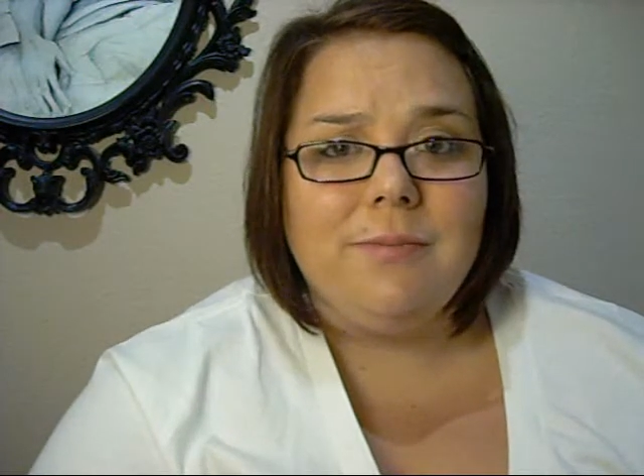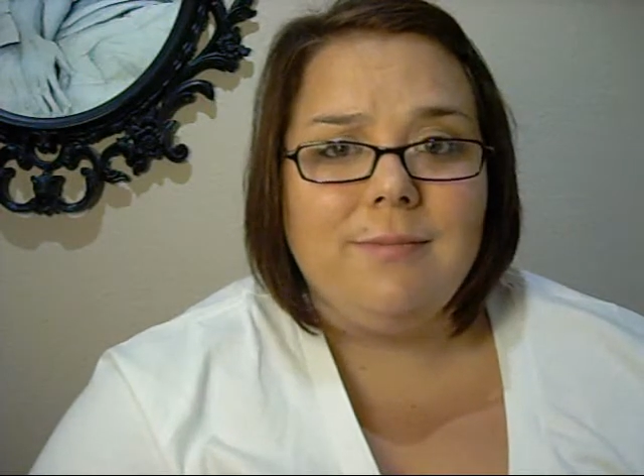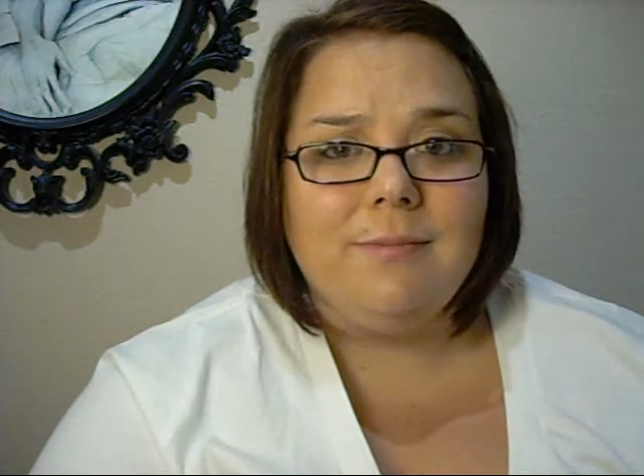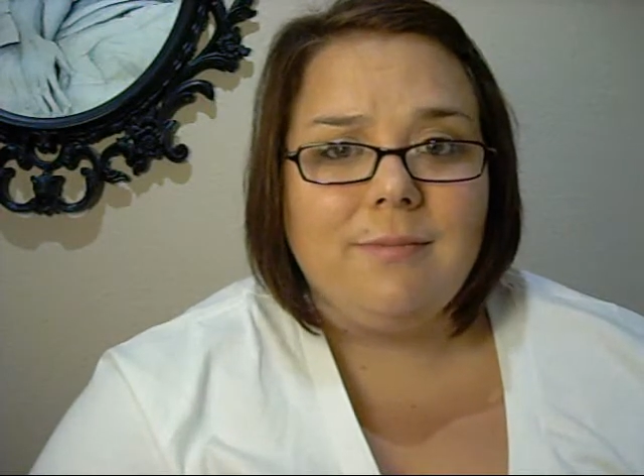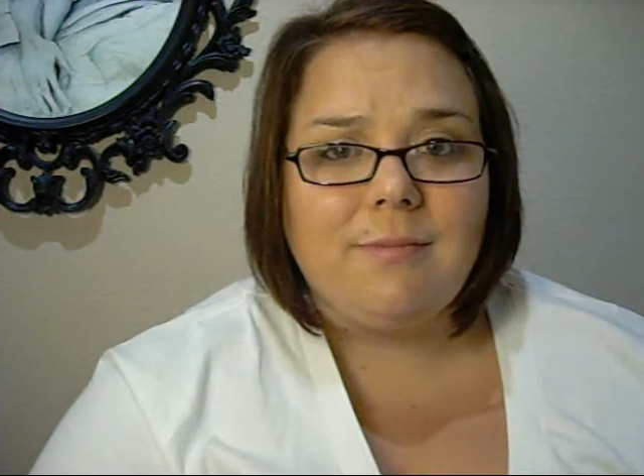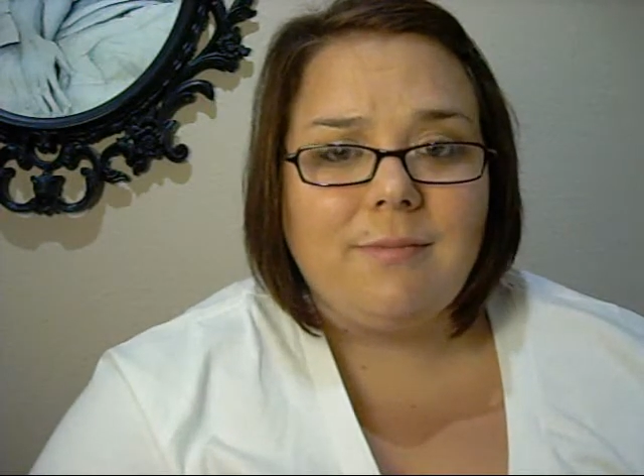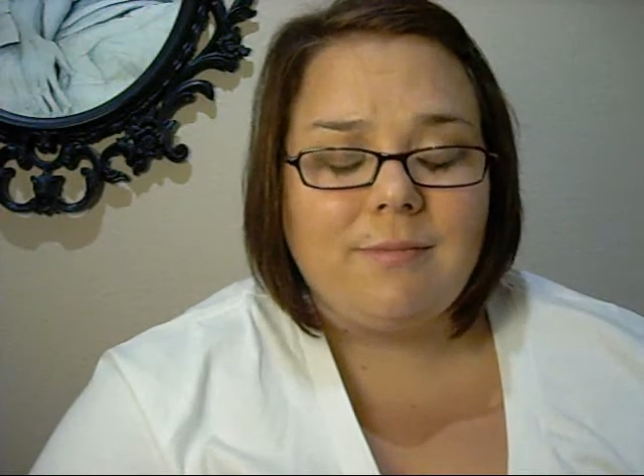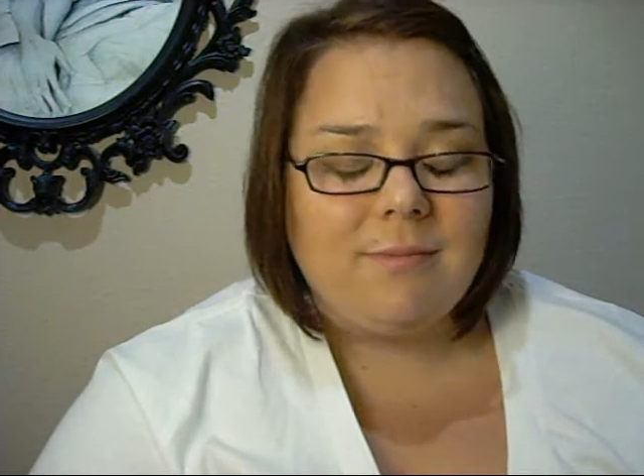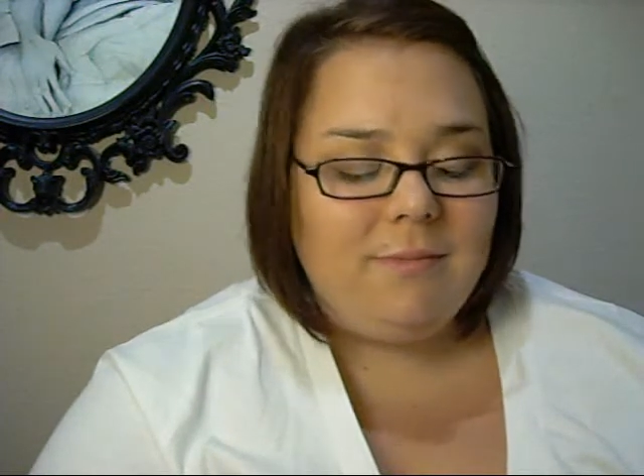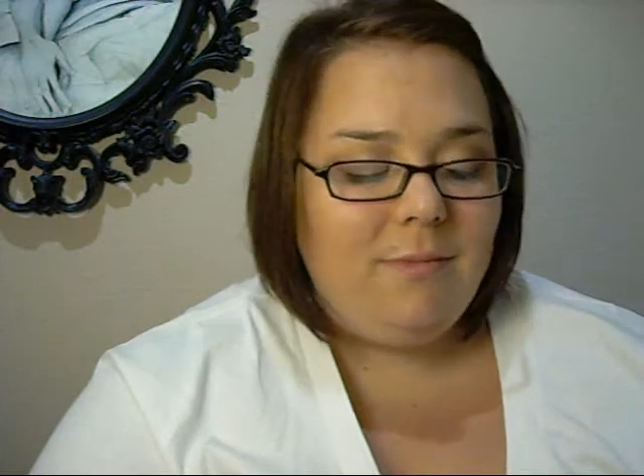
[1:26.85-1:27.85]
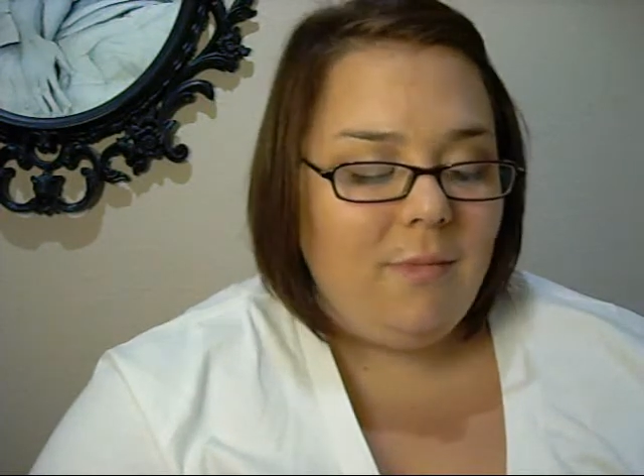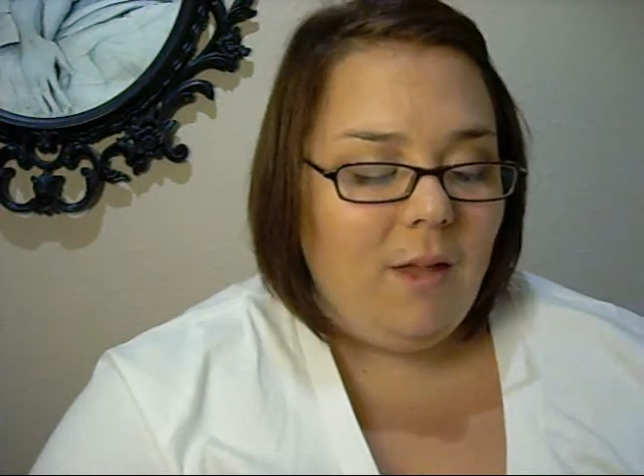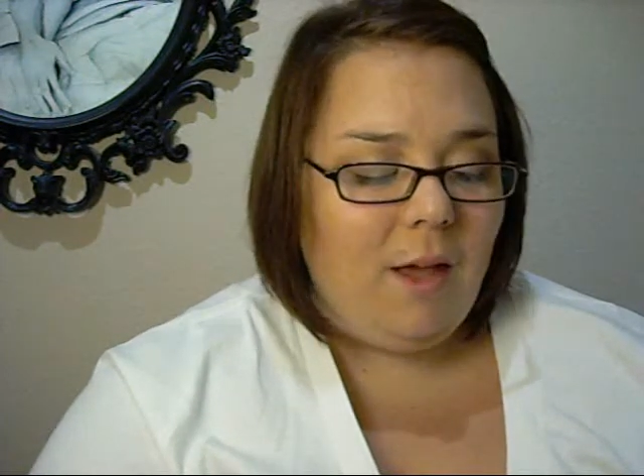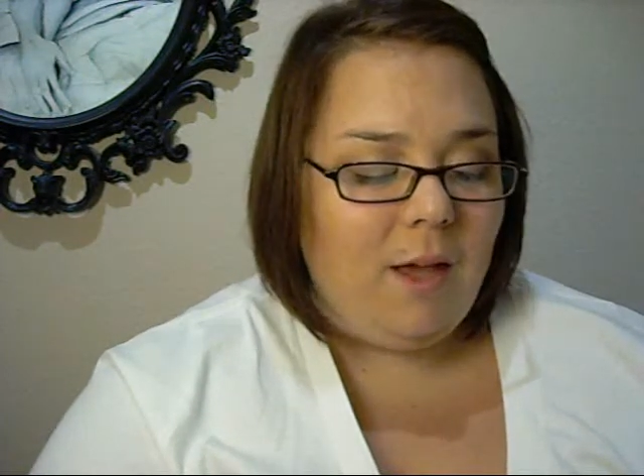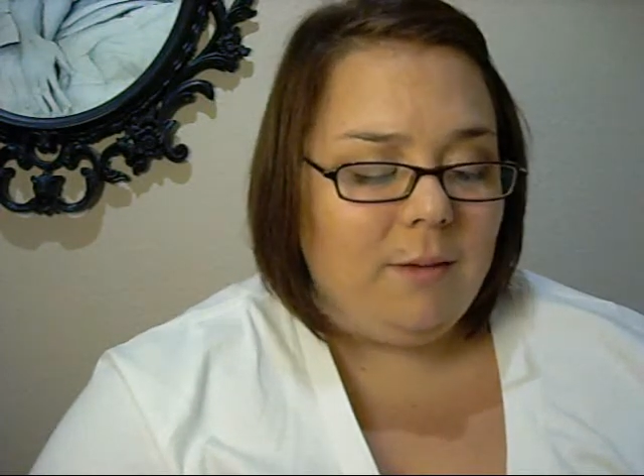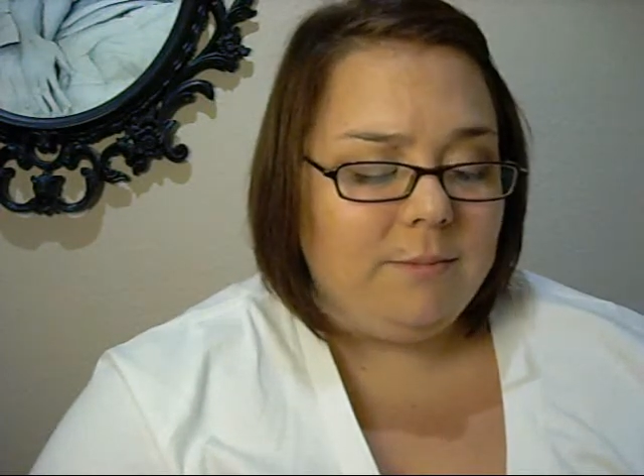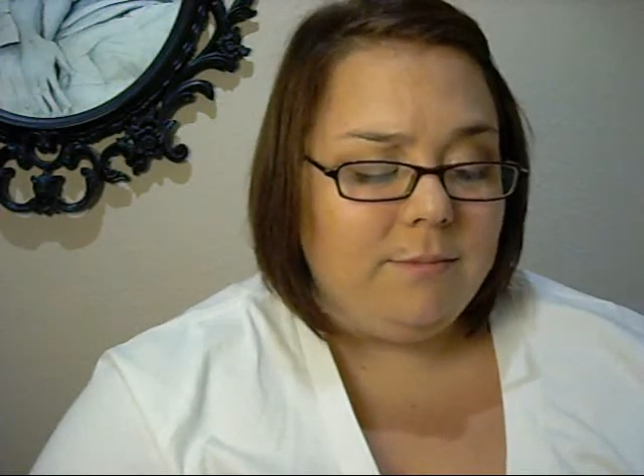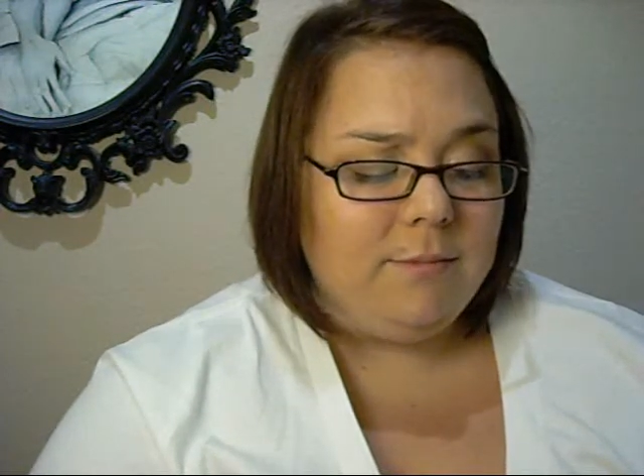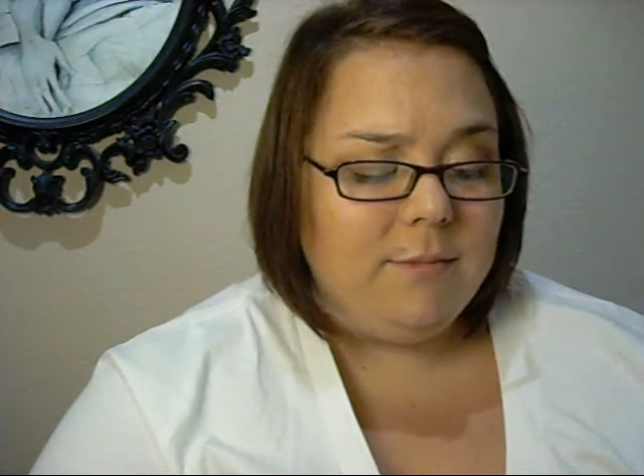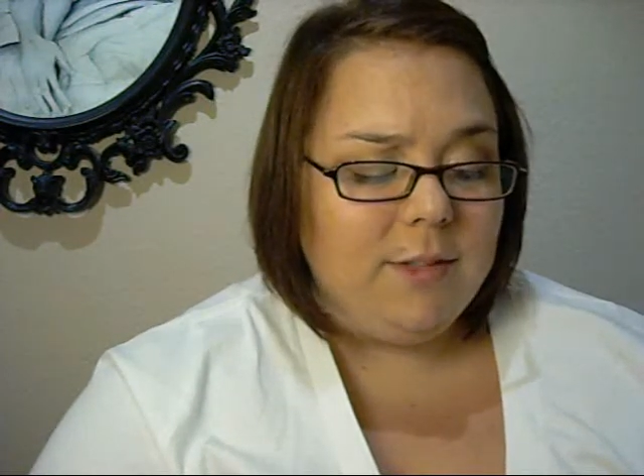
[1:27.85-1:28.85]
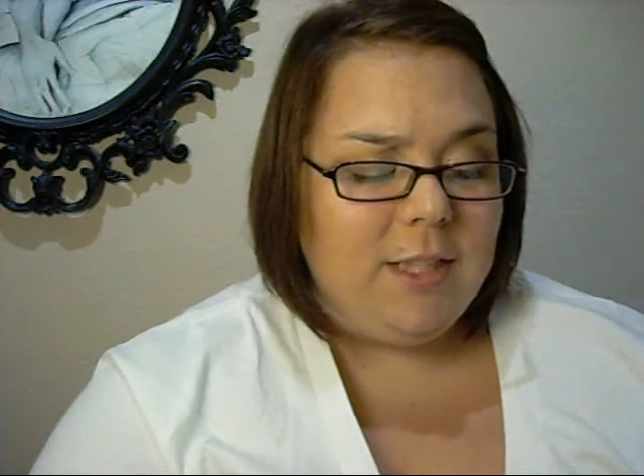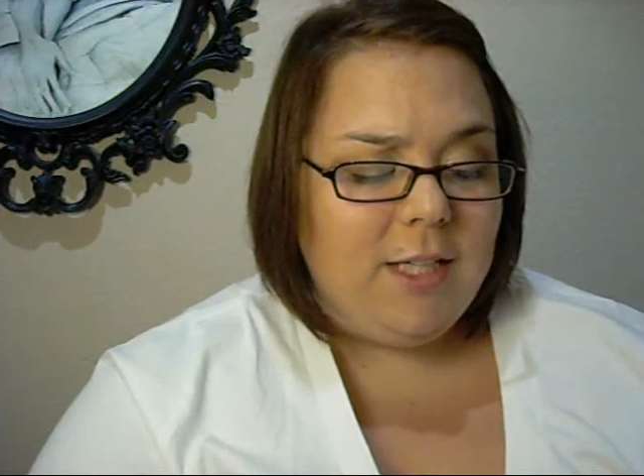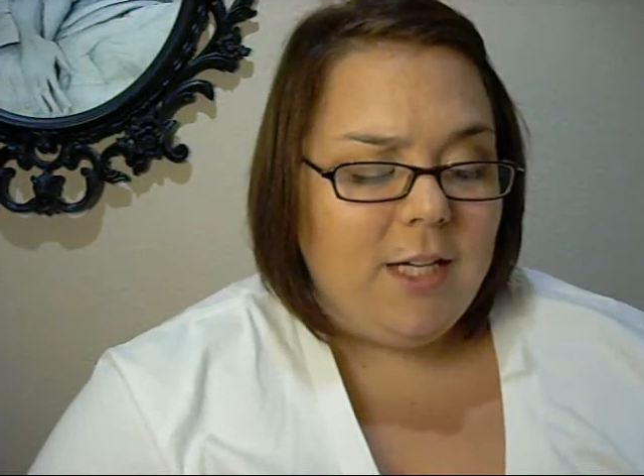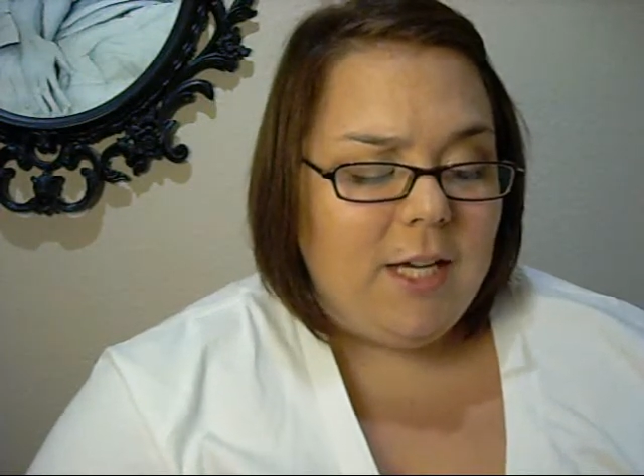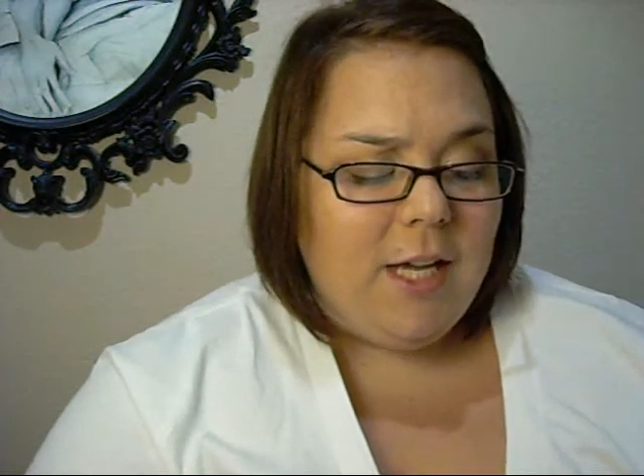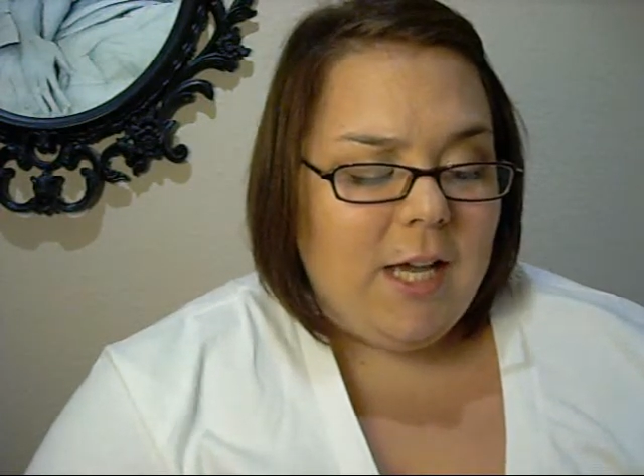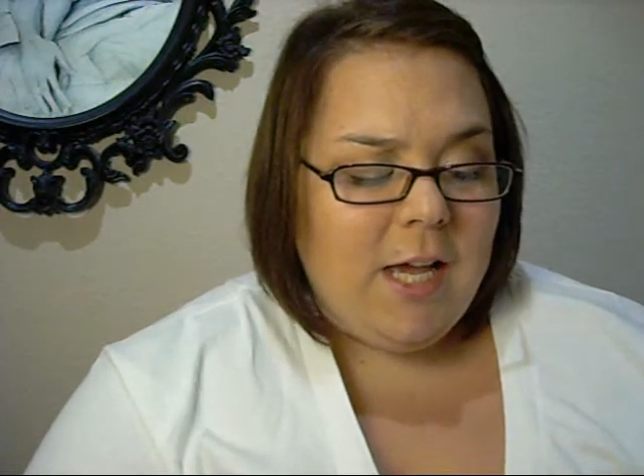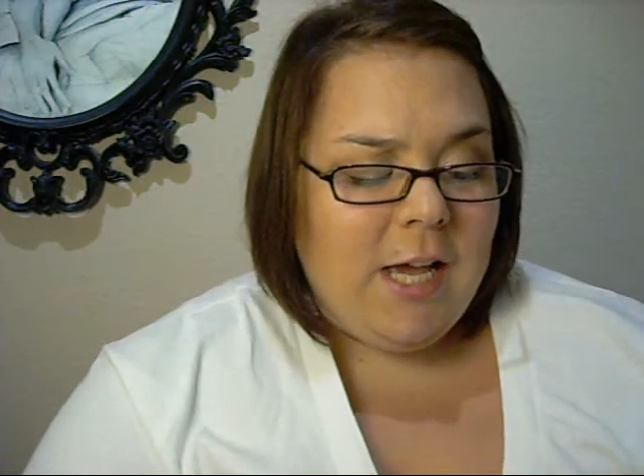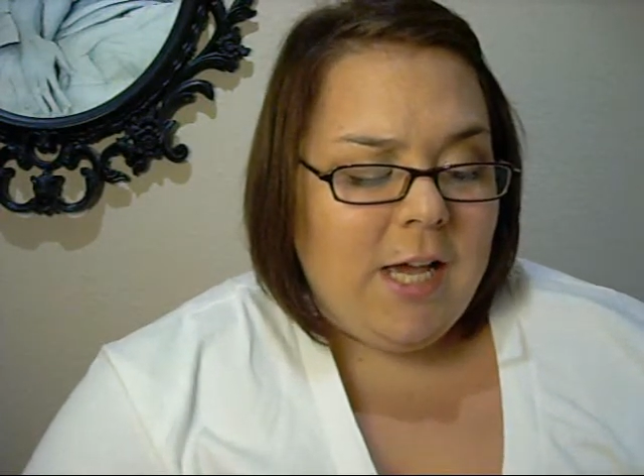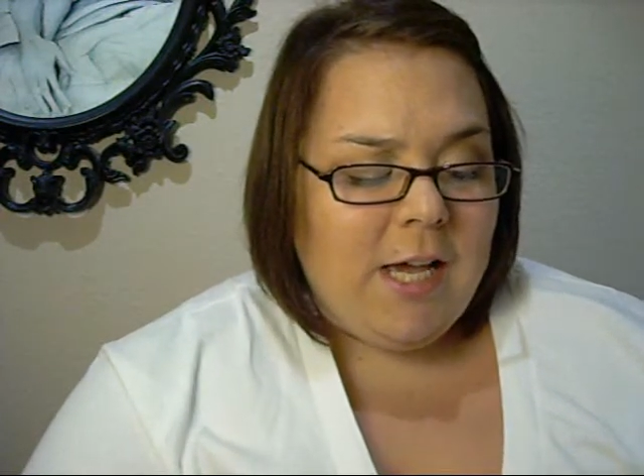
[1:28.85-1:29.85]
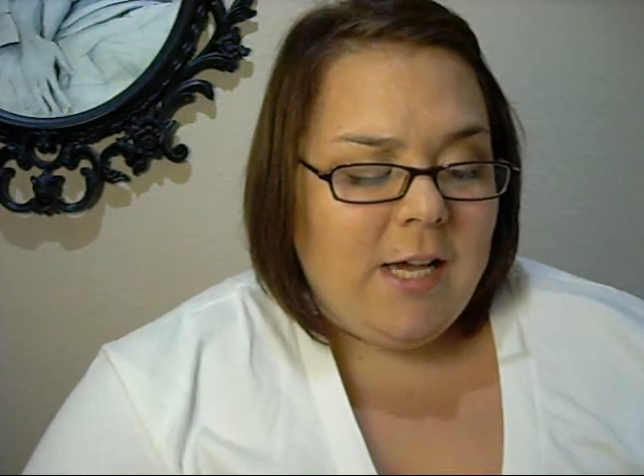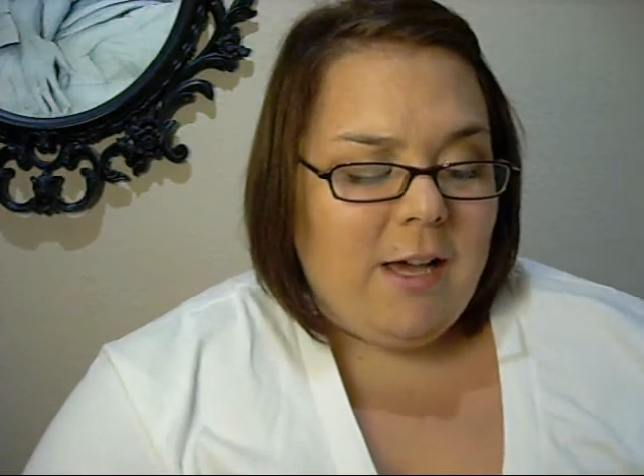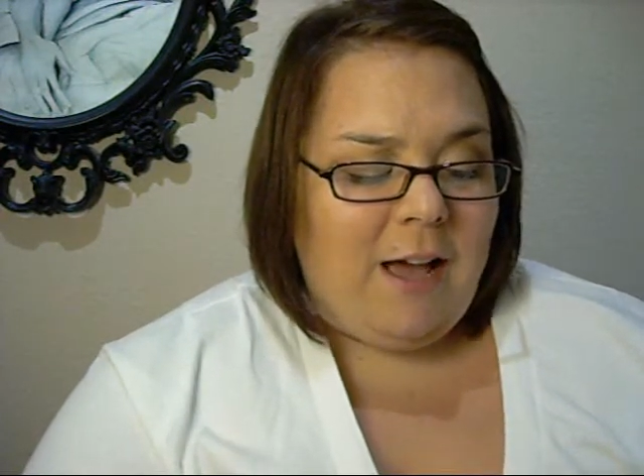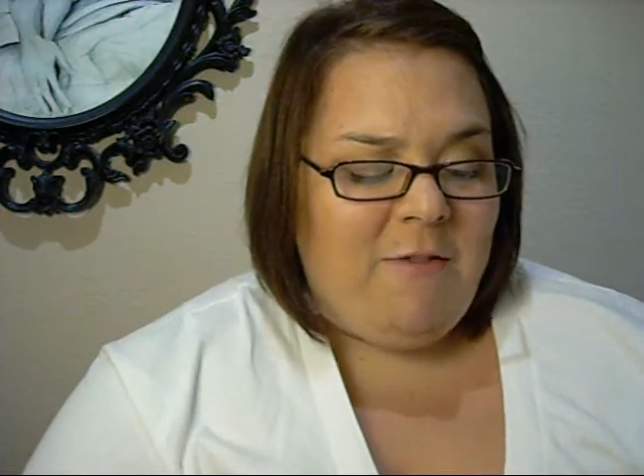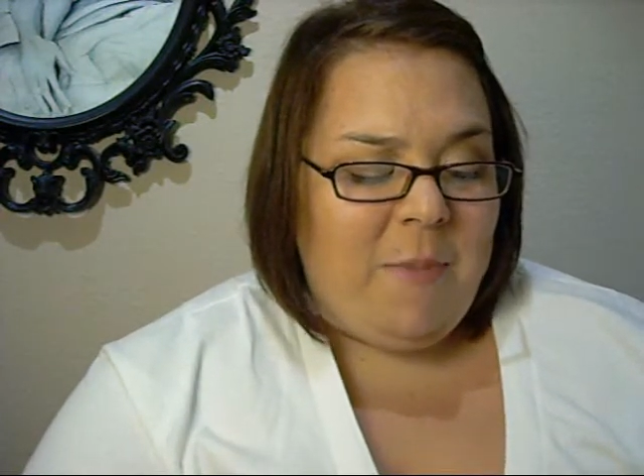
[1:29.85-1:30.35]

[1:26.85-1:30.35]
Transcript: I've